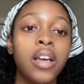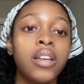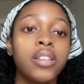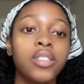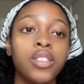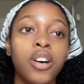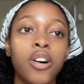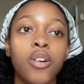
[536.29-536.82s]

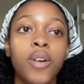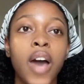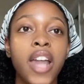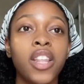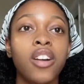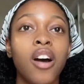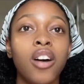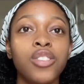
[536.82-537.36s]
so and
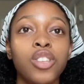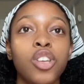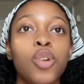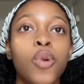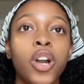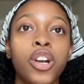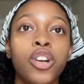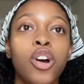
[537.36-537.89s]
then also you
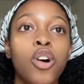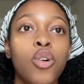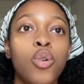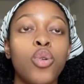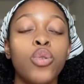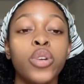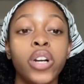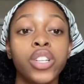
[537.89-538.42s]
want to know
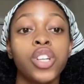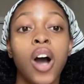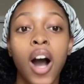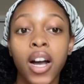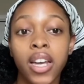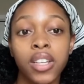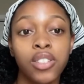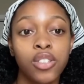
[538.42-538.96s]
who you're
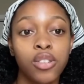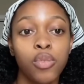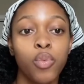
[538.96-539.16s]
talking to